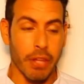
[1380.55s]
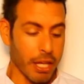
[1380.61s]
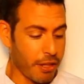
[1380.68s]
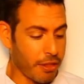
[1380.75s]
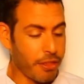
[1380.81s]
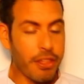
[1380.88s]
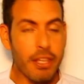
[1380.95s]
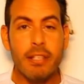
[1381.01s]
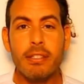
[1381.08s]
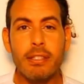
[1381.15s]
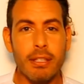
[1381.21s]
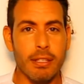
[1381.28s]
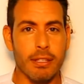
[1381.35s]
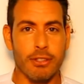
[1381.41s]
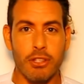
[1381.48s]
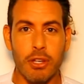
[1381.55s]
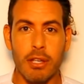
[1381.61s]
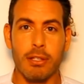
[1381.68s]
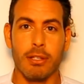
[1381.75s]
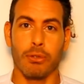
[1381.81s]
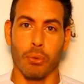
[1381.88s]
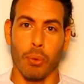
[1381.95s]
This is
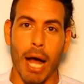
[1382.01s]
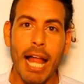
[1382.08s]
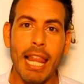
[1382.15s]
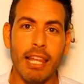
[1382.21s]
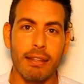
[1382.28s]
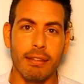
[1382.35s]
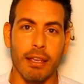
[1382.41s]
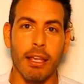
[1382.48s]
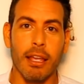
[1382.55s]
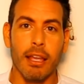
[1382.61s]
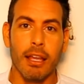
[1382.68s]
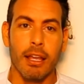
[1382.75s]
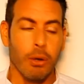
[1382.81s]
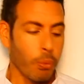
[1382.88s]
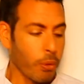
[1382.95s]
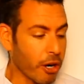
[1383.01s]
just duality. We are